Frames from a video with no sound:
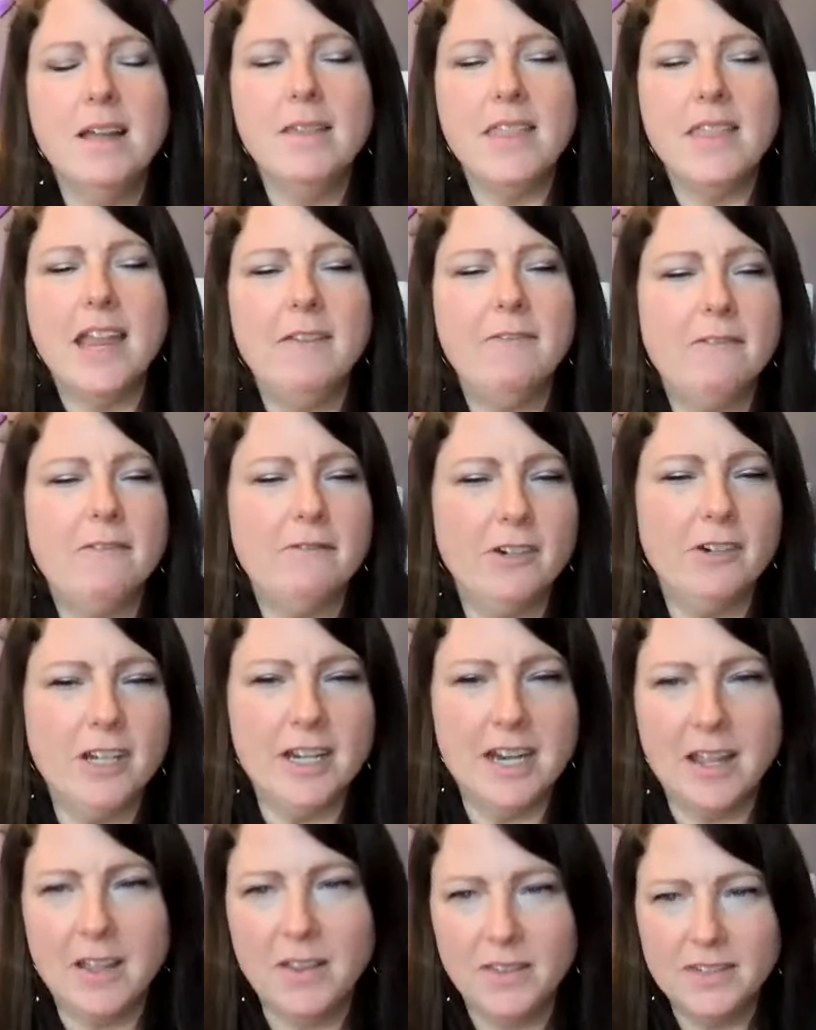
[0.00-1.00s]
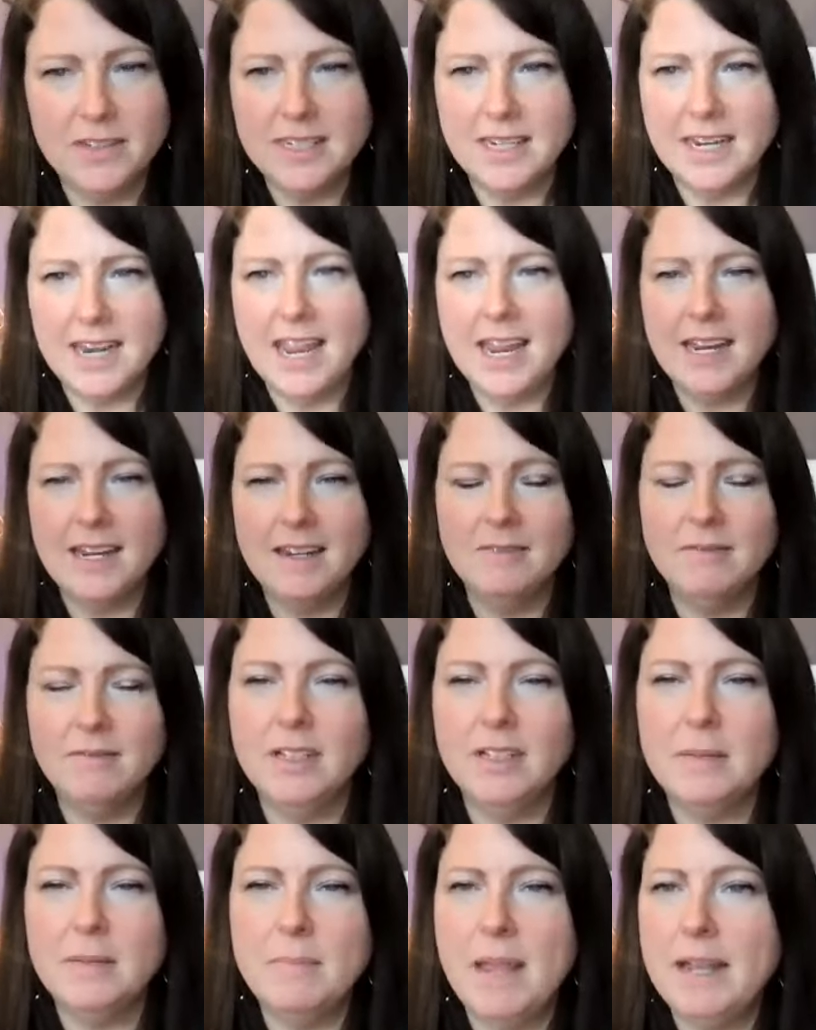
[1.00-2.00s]
thankful for good health today and
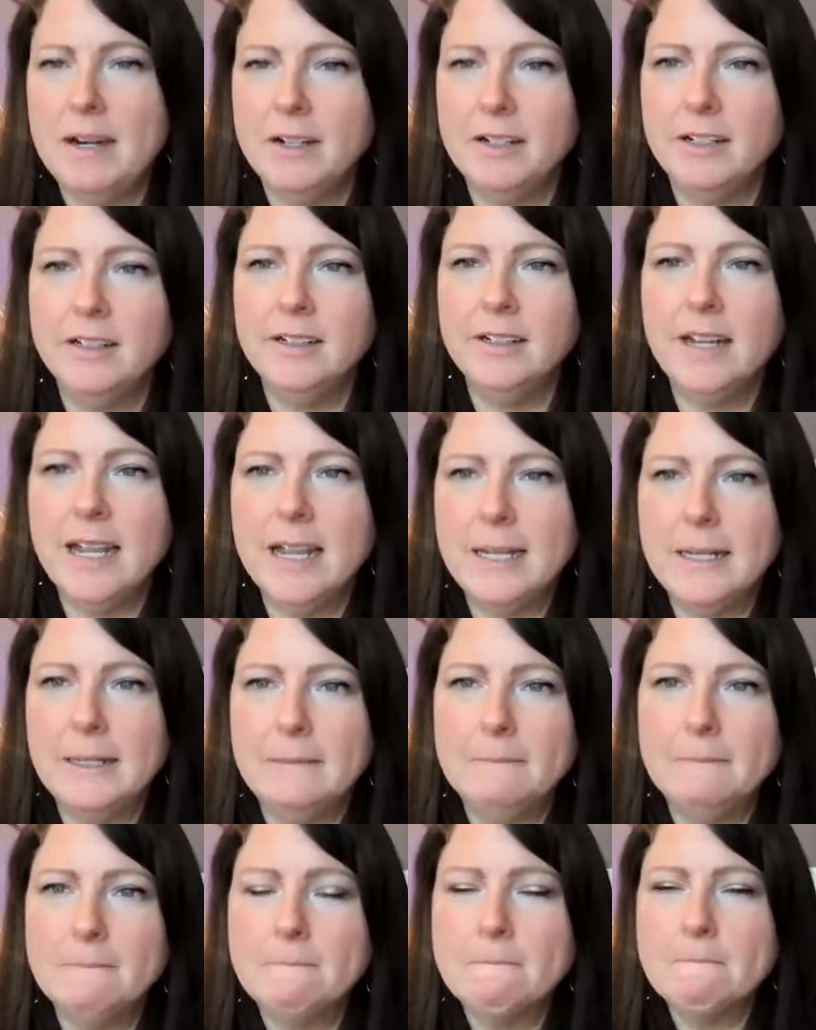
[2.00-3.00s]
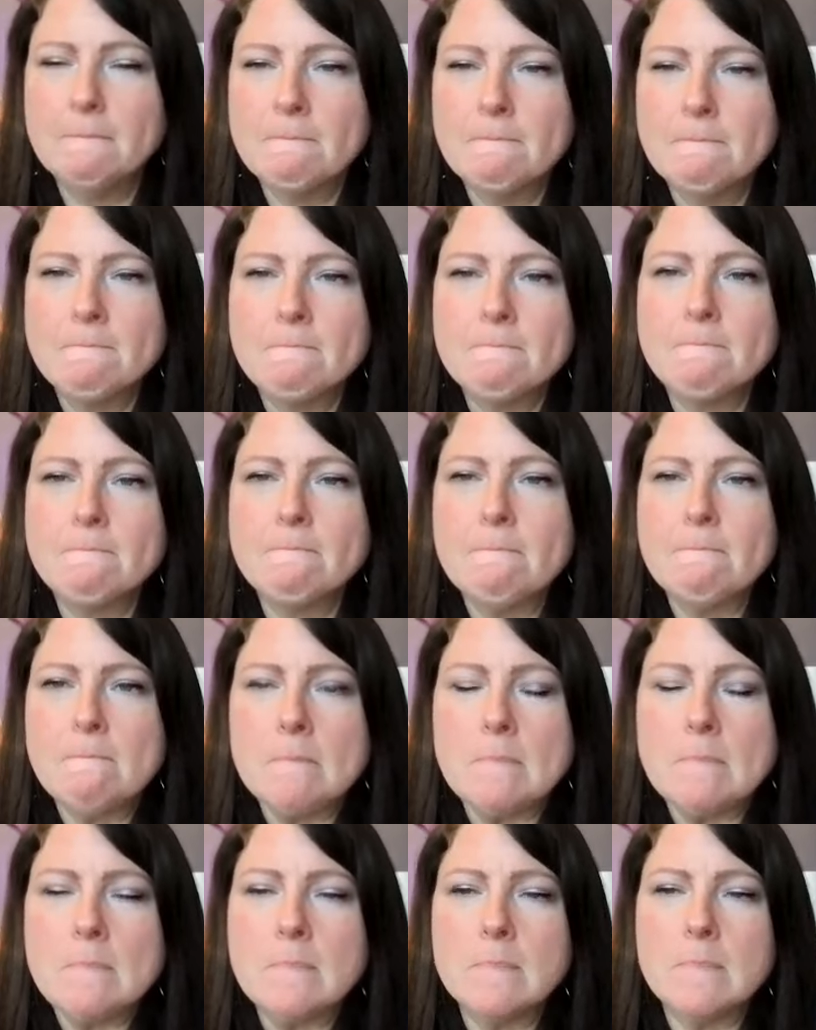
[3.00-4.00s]
feeling better. Although
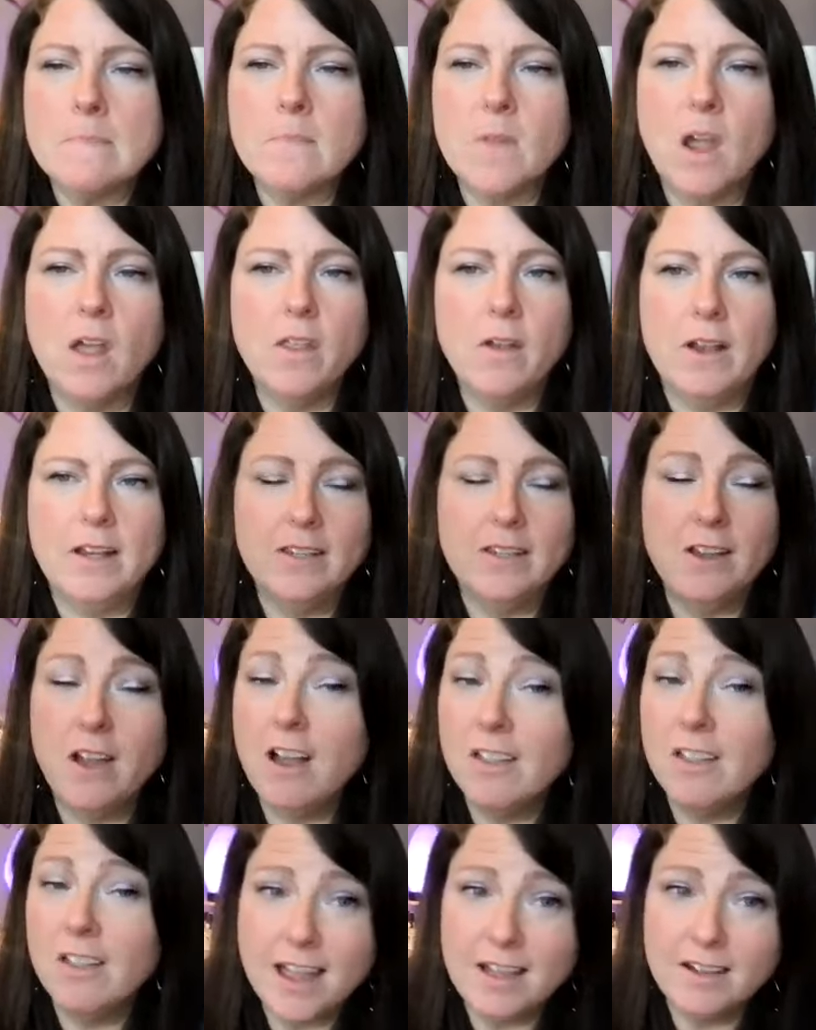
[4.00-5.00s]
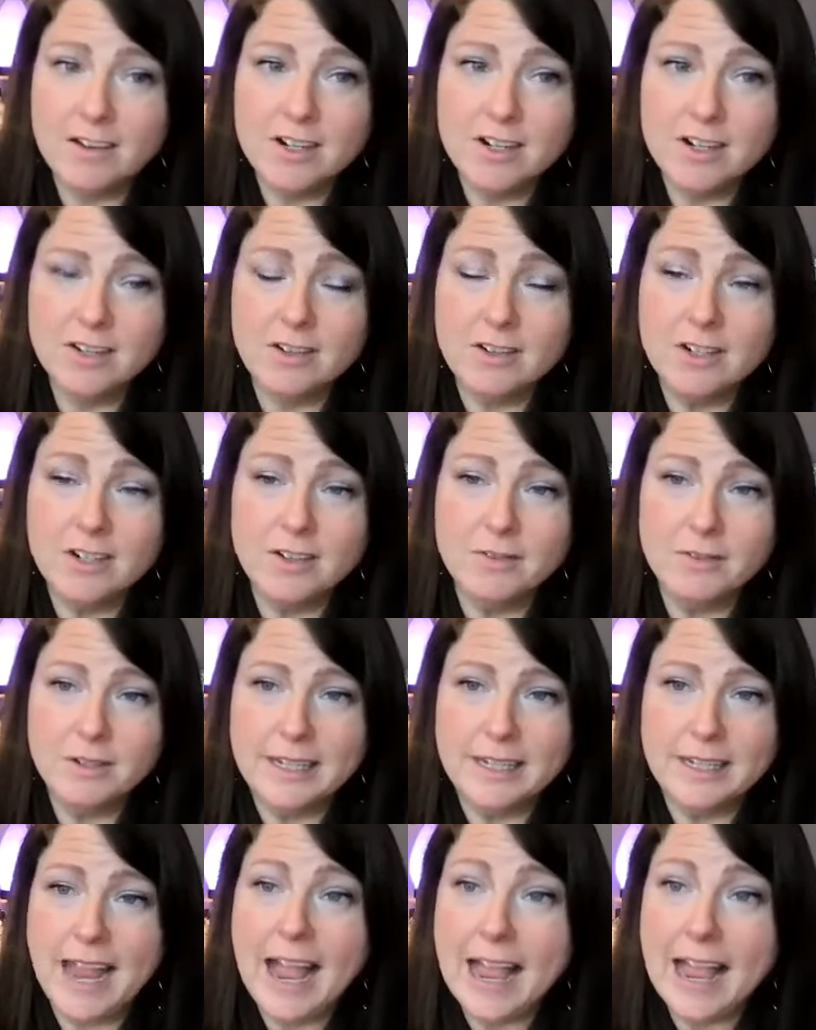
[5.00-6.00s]
I saw all the allergies are still
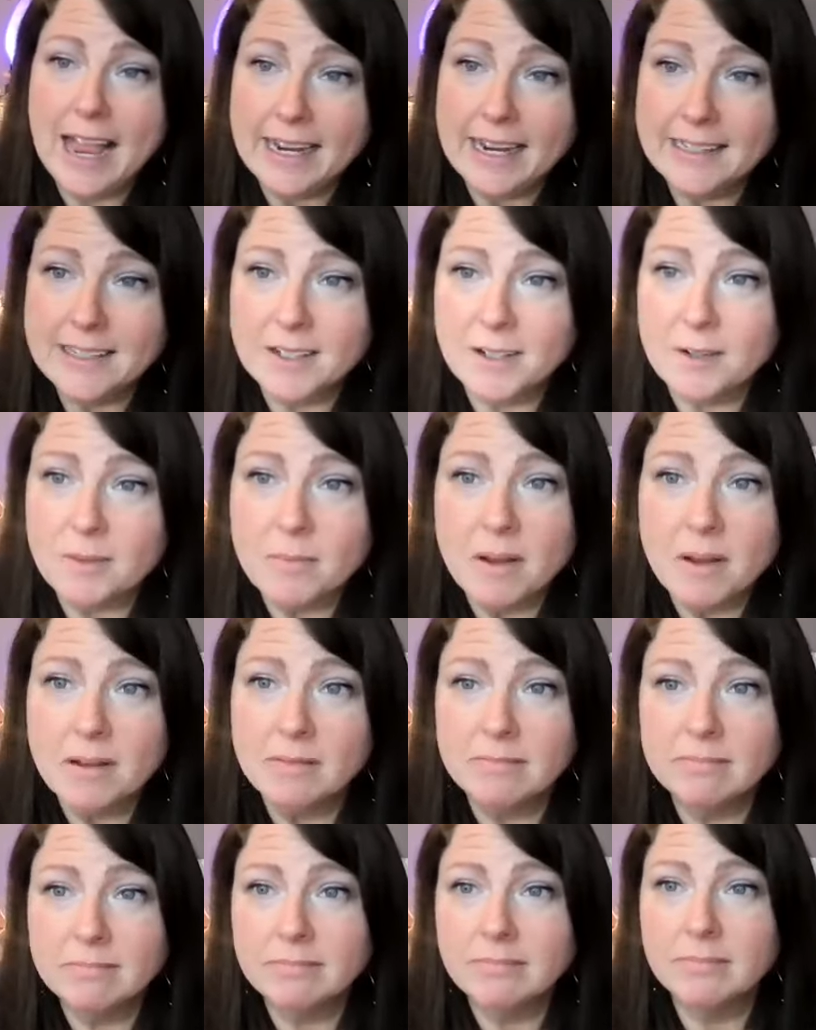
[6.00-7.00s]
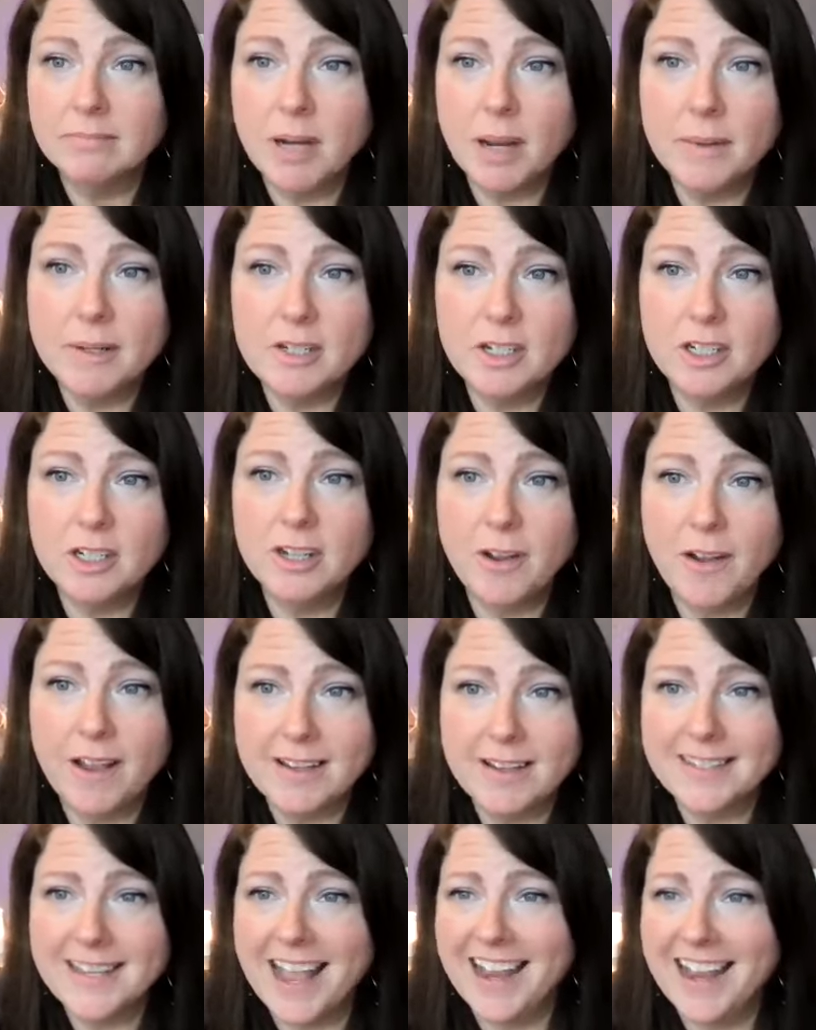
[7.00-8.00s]
really high, so probably shouldn't go
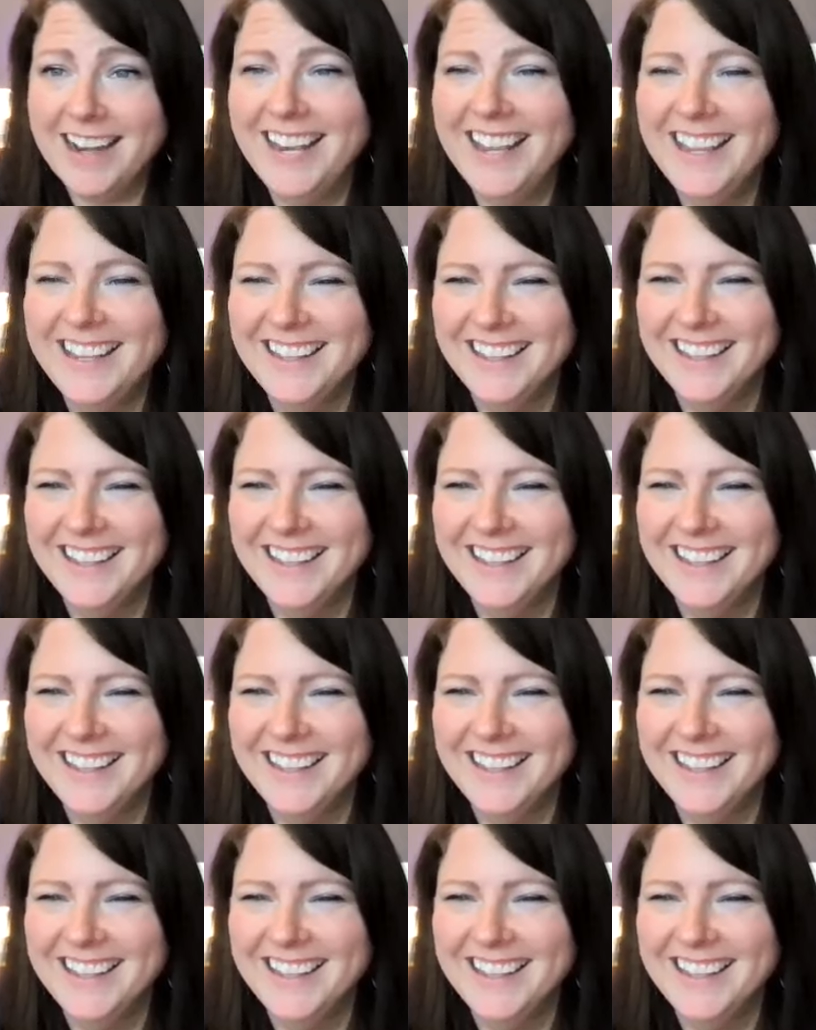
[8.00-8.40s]
outside.